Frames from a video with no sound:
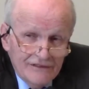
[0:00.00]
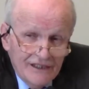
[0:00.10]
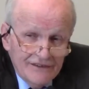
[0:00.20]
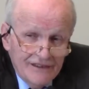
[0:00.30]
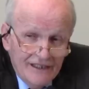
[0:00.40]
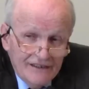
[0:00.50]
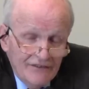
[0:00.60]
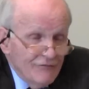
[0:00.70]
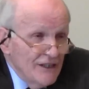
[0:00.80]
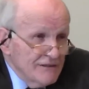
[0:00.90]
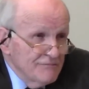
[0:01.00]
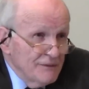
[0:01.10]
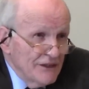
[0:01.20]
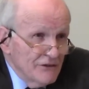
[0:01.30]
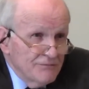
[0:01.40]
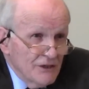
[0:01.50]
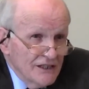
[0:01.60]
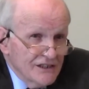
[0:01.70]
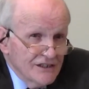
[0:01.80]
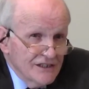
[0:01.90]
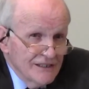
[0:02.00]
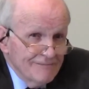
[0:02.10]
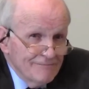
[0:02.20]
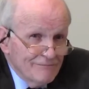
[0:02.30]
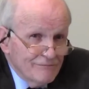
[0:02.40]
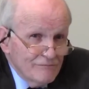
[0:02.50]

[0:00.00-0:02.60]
that in fact power processing,